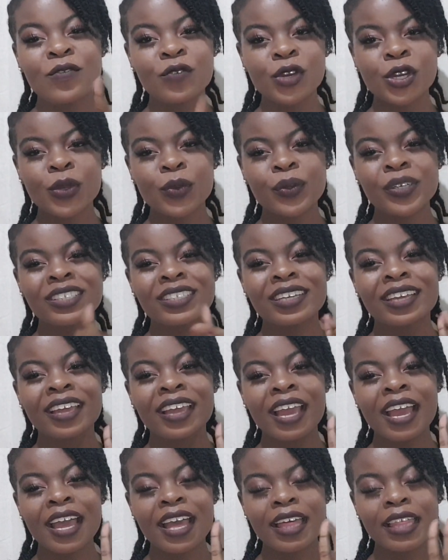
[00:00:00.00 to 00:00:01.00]
frequenting
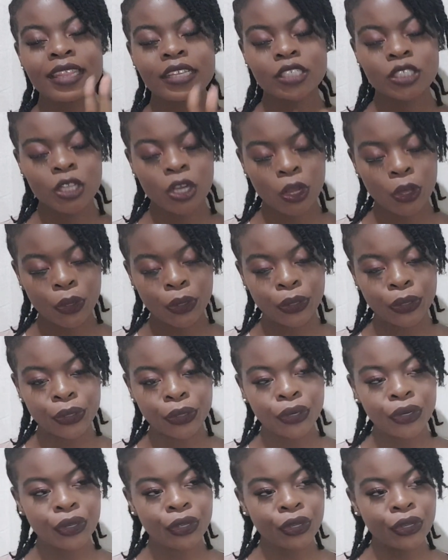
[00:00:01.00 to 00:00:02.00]
the salon.
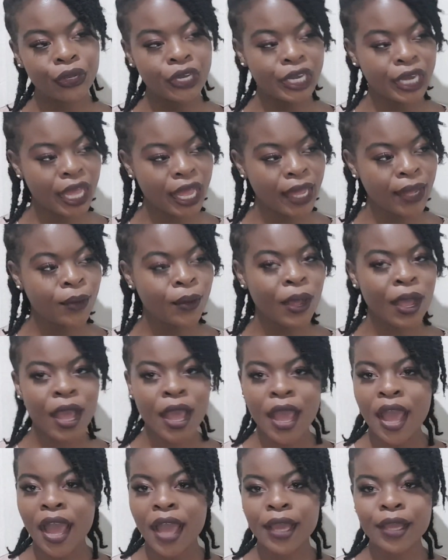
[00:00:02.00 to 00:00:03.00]
Now,
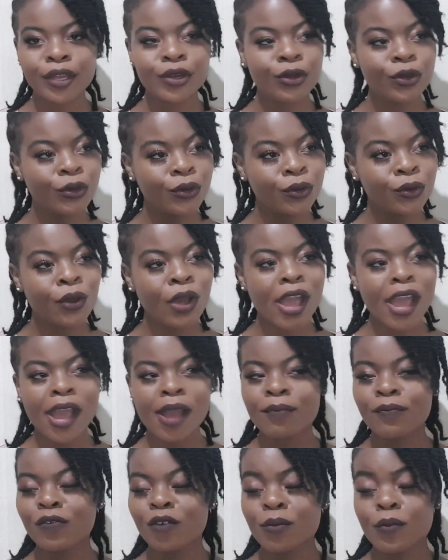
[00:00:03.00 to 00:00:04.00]
I know
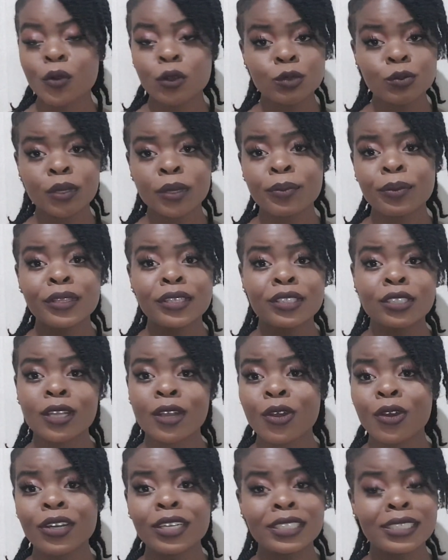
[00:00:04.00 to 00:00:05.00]
for most people the
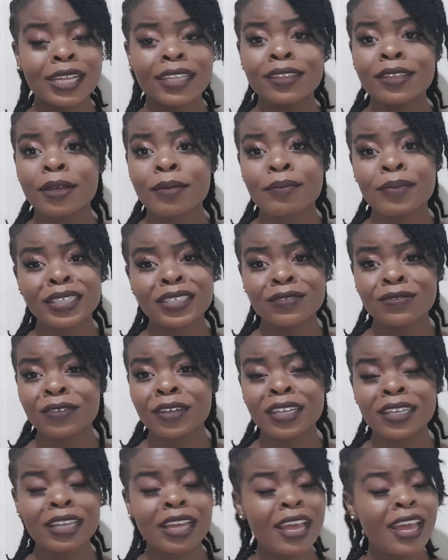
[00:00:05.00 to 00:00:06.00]
salon is like their best
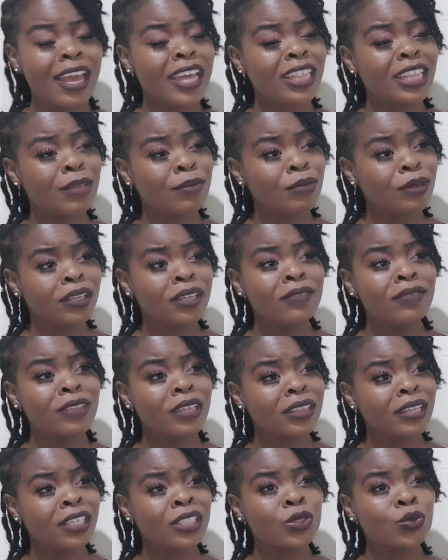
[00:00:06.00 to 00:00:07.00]
friend, and they believe
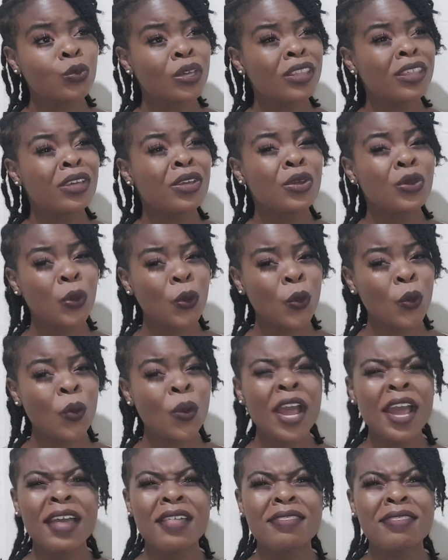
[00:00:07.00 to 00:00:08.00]
that that's where they go
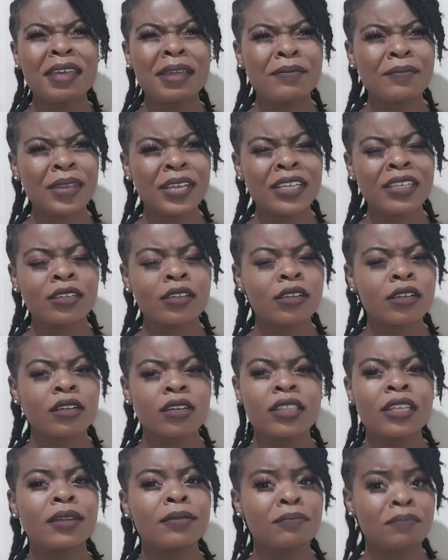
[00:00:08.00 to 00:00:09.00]
that
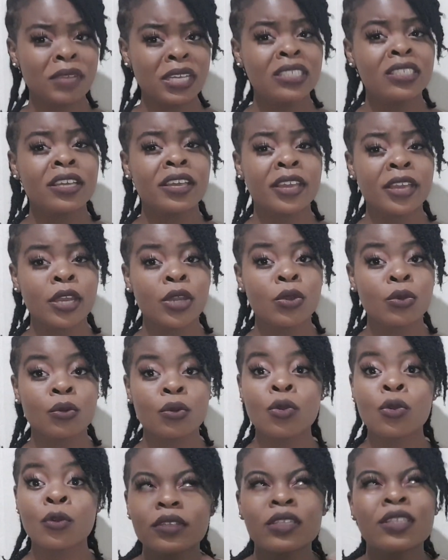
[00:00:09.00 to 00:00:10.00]
makes their hair
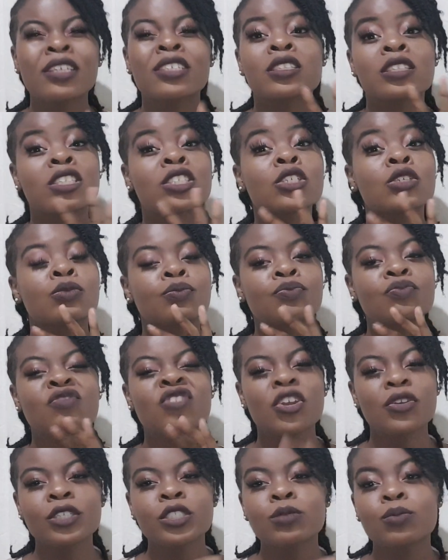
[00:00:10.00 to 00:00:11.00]
grow. There's a
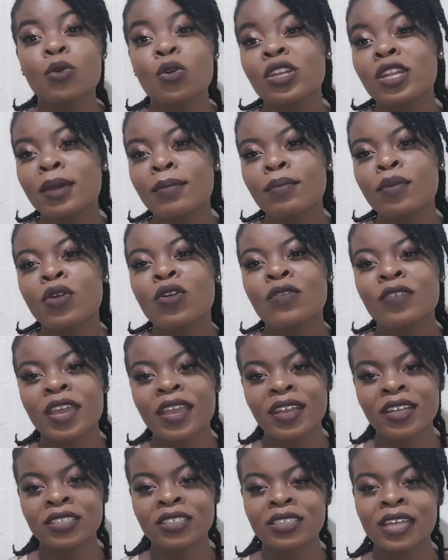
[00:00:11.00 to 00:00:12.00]
very small number of
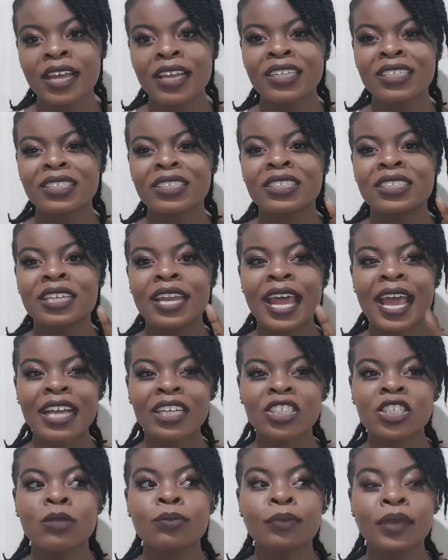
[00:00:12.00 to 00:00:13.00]
hairstylists that
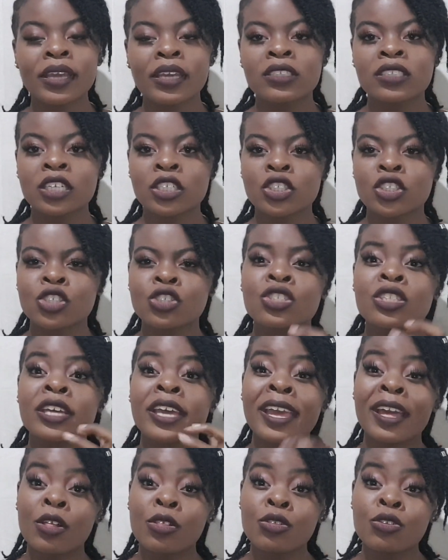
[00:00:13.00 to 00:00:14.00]
actually pay attention to the
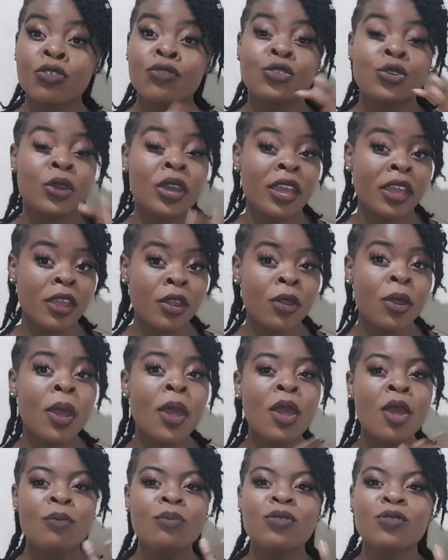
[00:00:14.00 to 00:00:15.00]
health of your hair
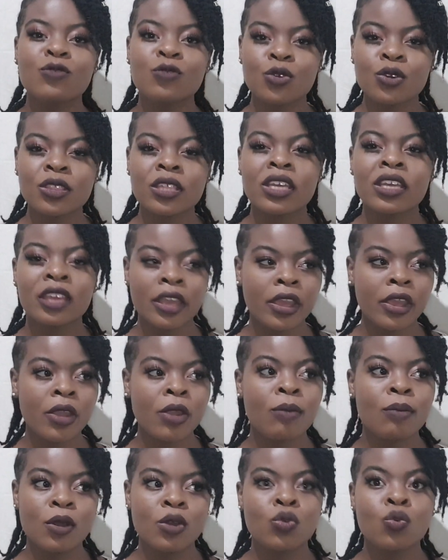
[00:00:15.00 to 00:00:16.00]
before they care
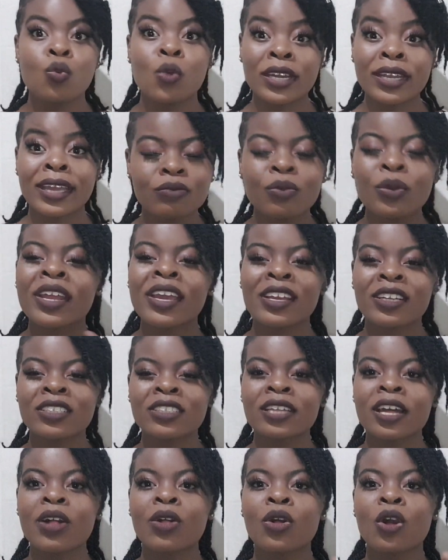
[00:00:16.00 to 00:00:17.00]
about what
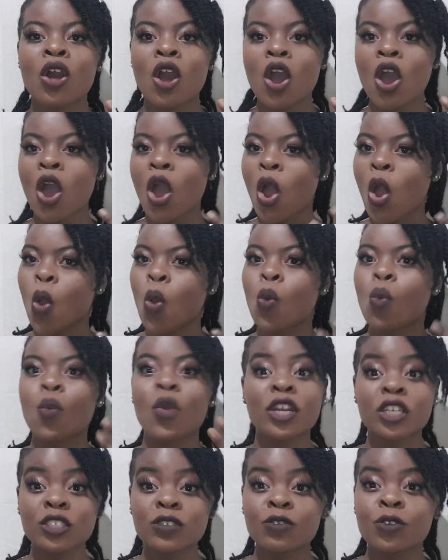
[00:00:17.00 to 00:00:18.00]
hairstyle
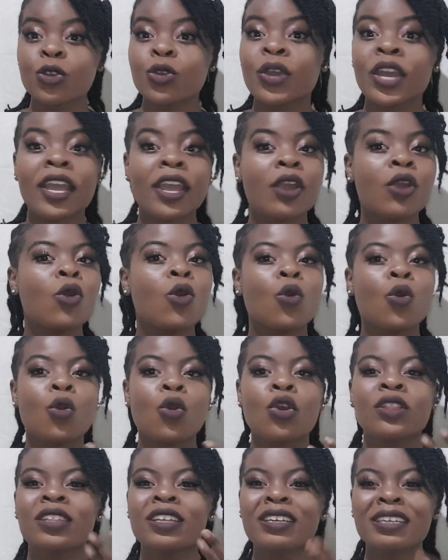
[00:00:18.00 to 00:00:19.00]
works for your hair
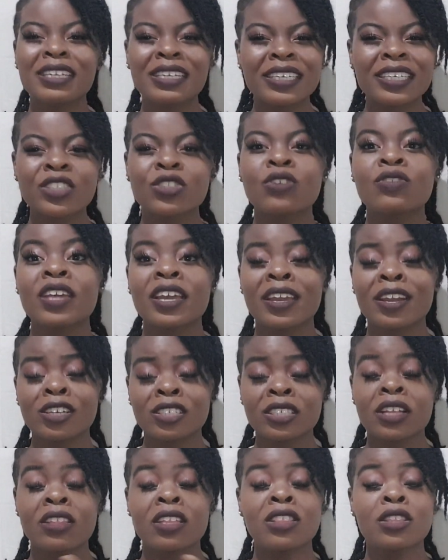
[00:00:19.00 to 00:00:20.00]
or the neatness of the
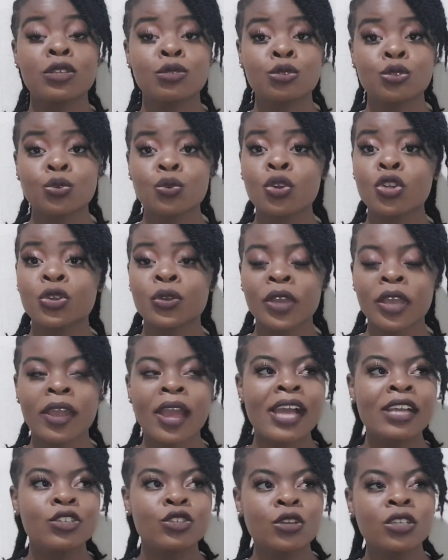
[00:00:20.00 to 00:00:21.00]
hairstyle that they'll do on your hair.
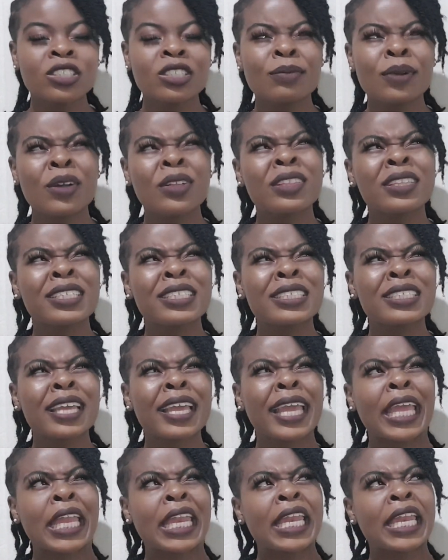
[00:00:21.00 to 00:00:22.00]
I talked about this
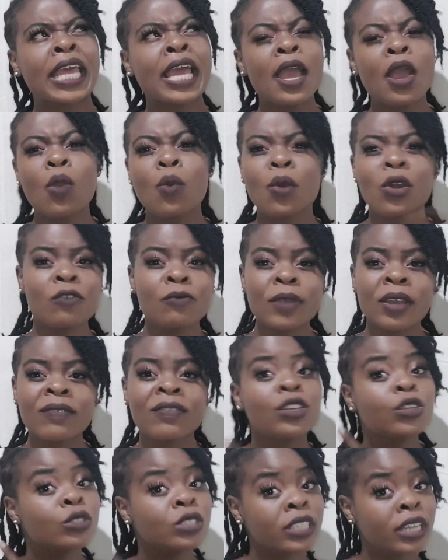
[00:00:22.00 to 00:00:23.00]
in one of my
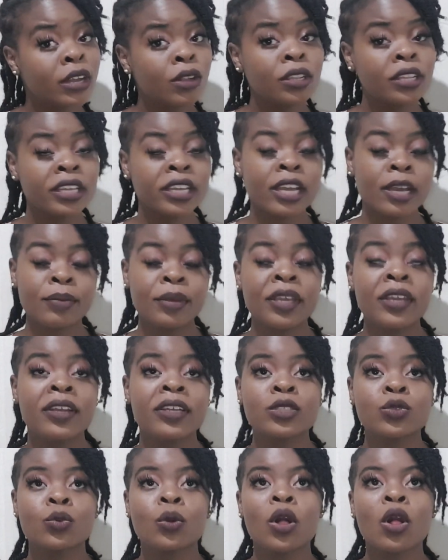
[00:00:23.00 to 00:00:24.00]
videos that I'll link up here
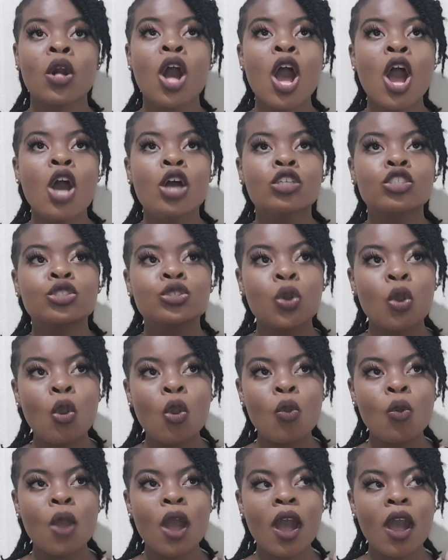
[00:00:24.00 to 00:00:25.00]
as well.
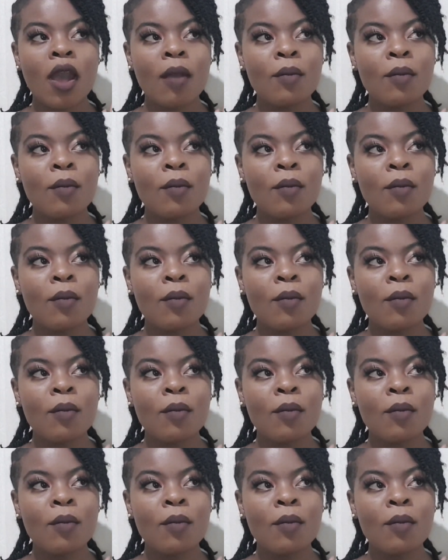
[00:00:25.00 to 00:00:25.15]
So